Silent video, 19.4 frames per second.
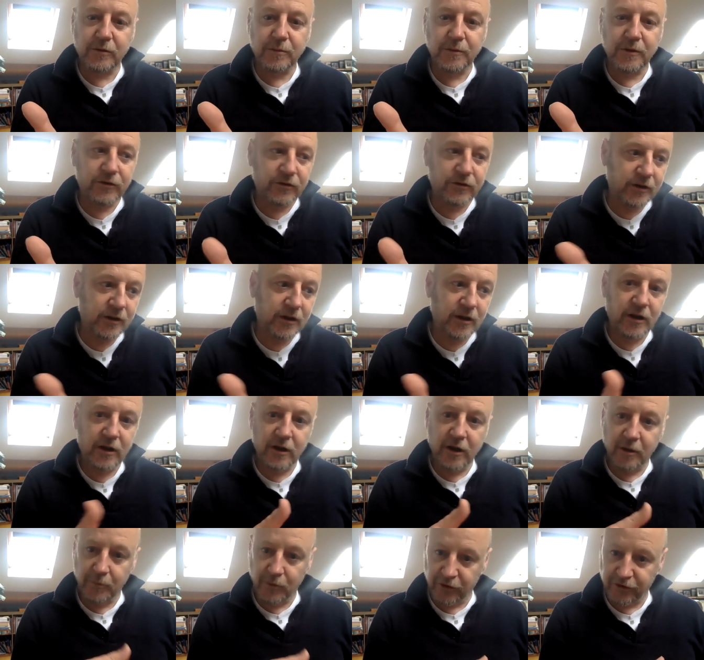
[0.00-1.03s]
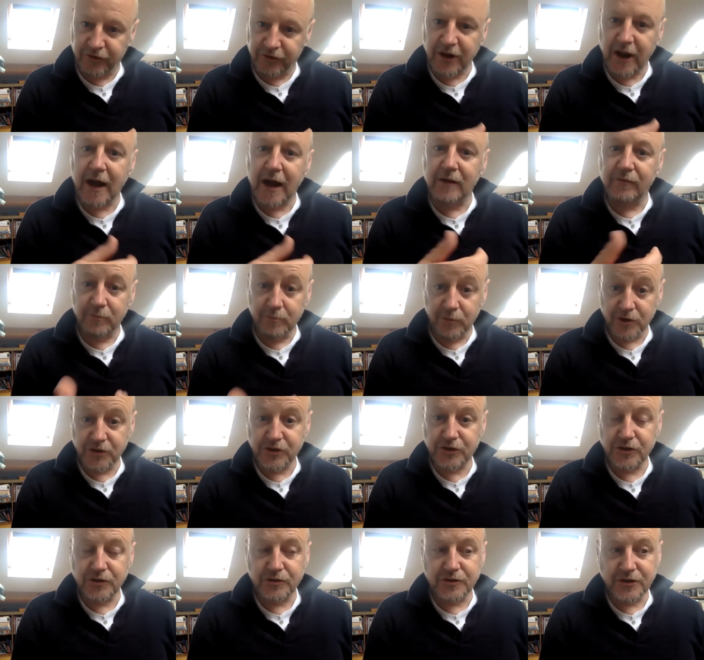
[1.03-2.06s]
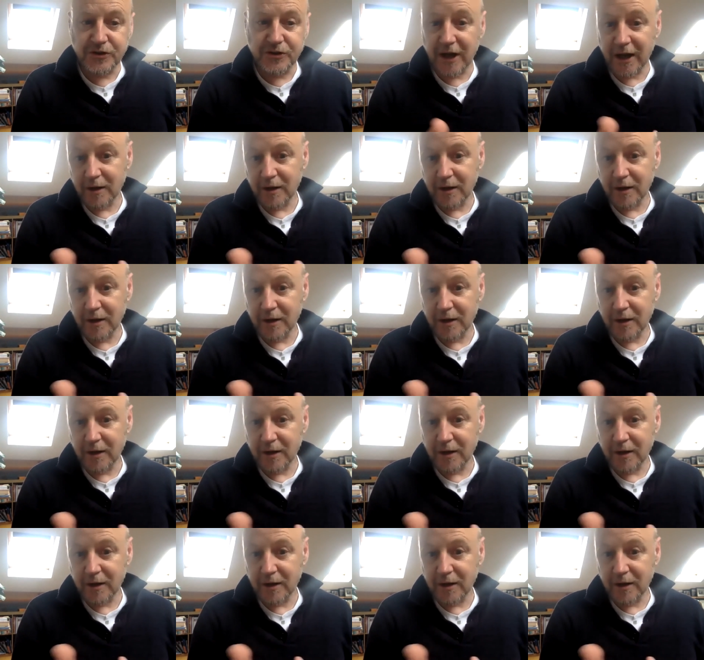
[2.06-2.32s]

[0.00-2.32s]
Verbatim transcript: community among staff, among students,